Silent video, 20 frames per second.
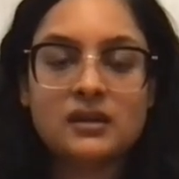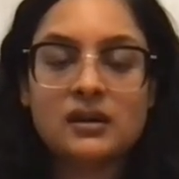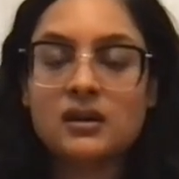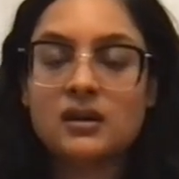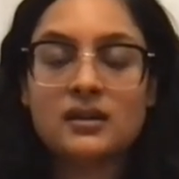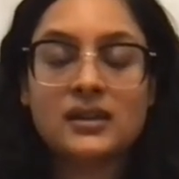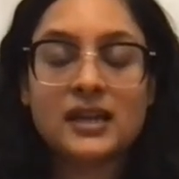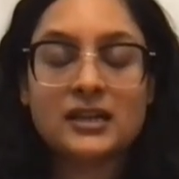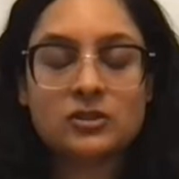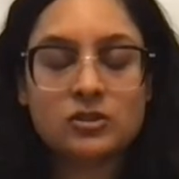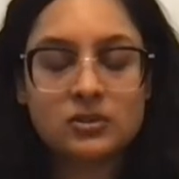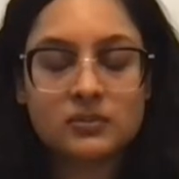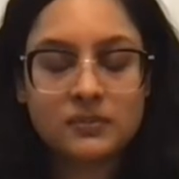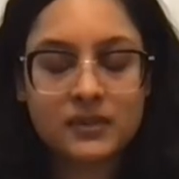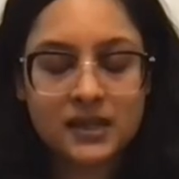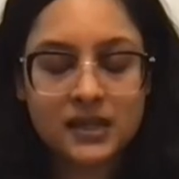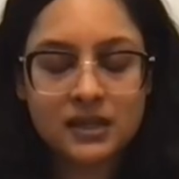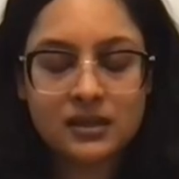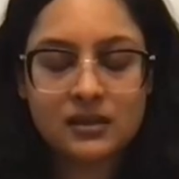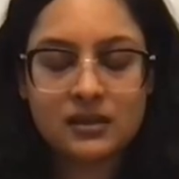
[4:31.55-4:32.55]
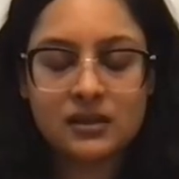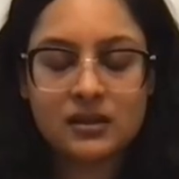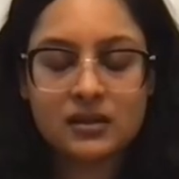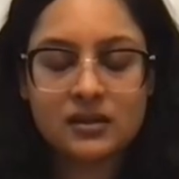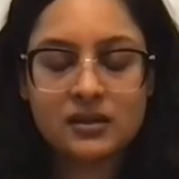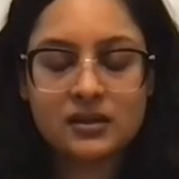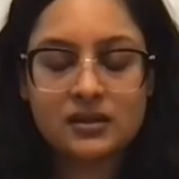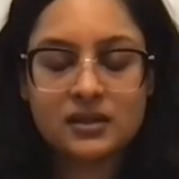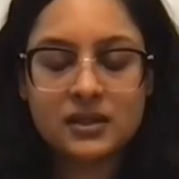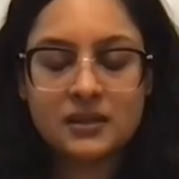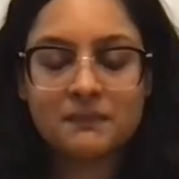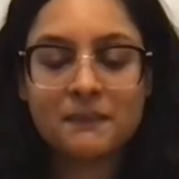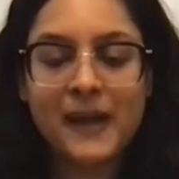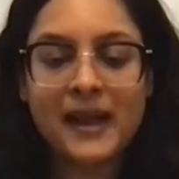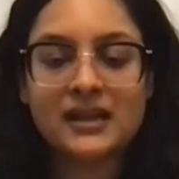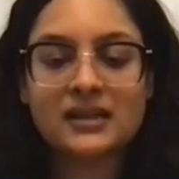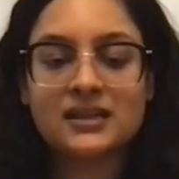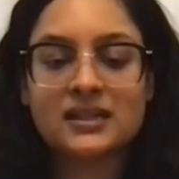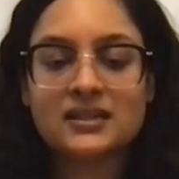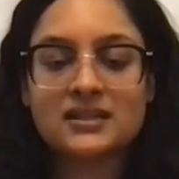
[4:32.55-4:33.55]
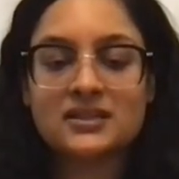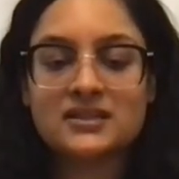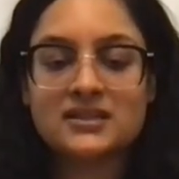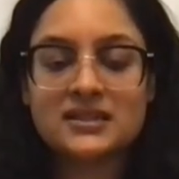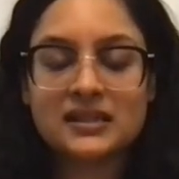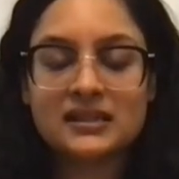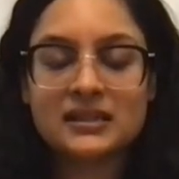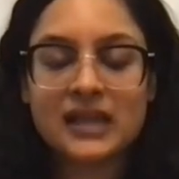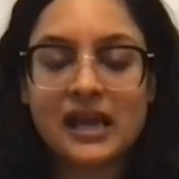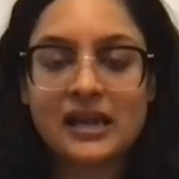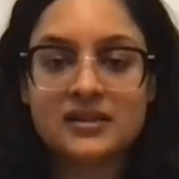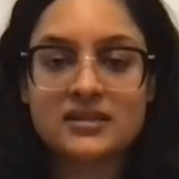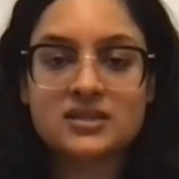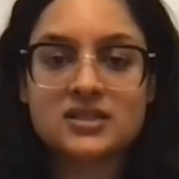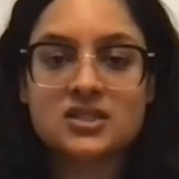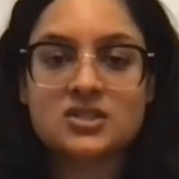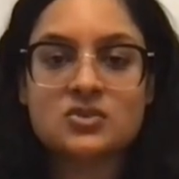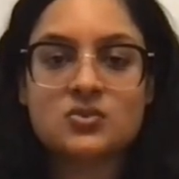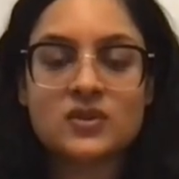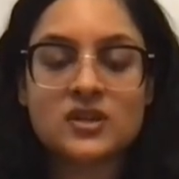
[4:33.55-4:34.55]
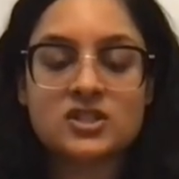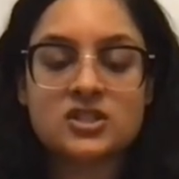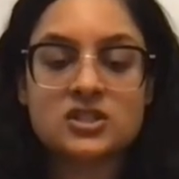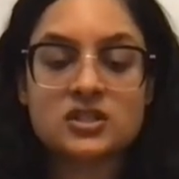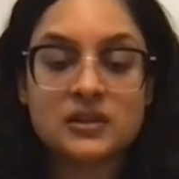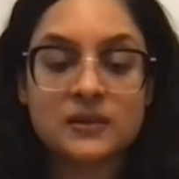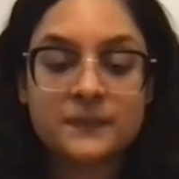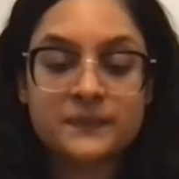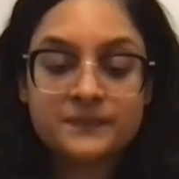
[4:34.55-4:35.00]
impacting this entire situation?